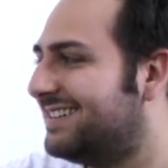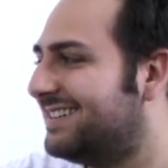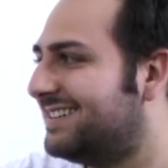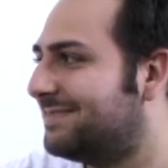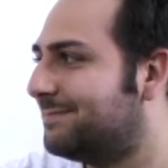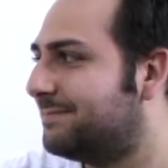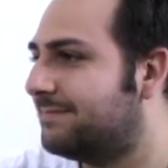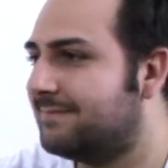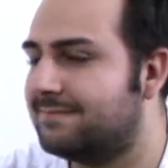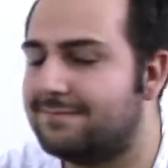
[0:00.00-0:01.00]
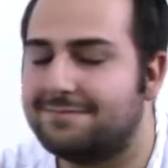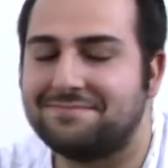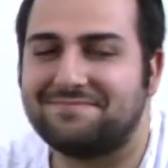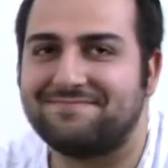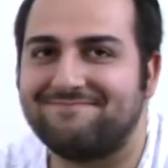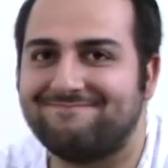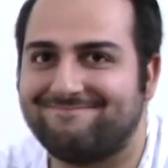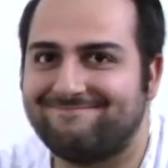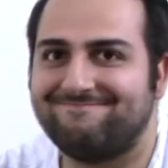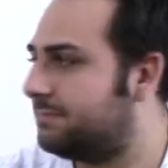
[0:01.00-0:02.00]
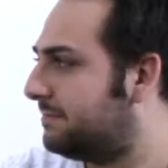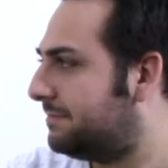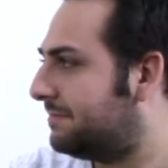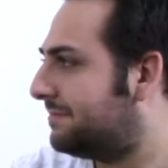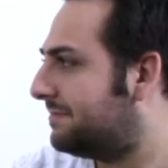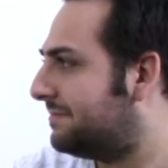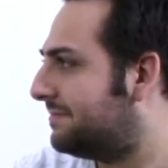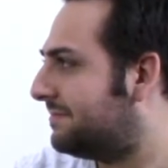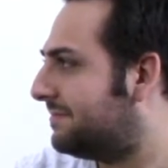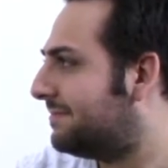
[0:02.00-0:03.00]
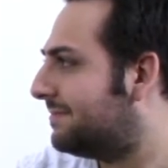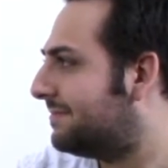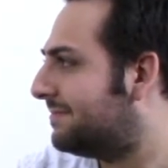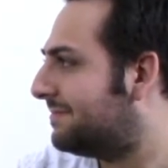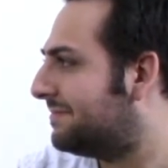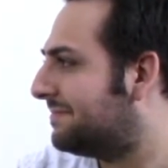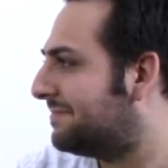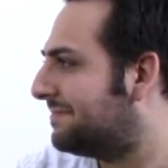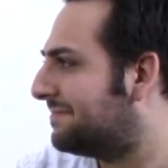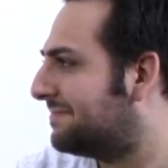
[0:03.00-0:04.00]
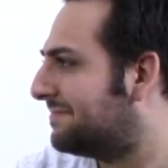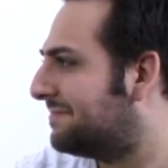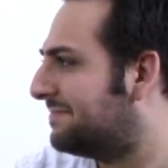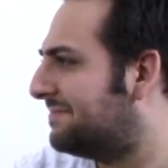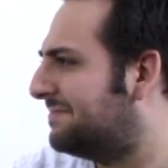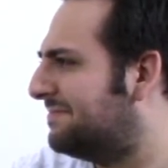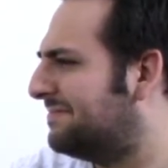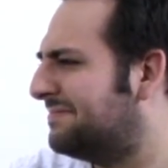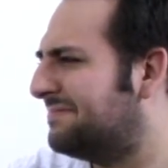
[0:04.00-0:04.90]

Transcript: No words are spoken by the person on screen.